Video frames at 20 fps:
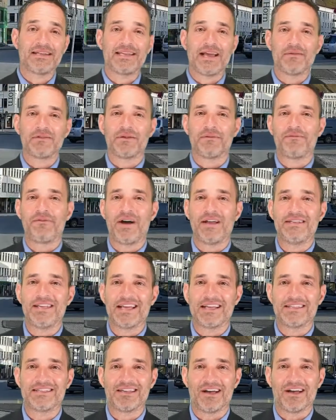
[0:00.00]
they got to have some
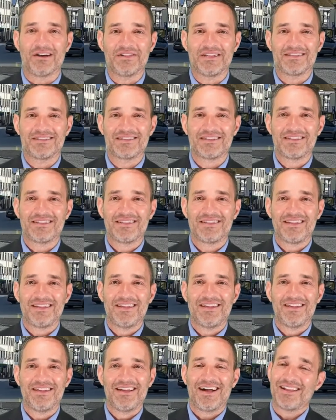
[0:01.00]
fun taking selfies.
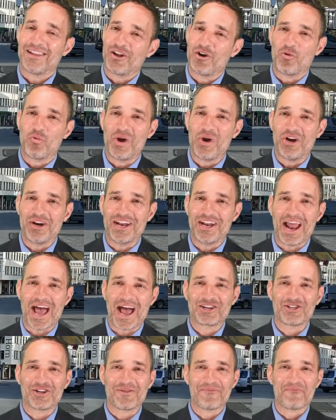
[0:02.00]
A little weird in
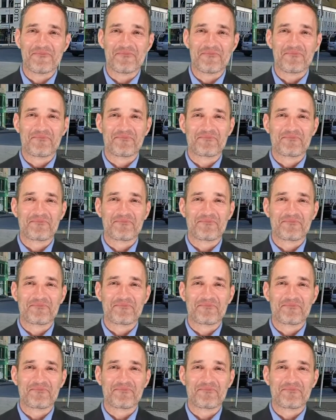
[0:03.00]
action.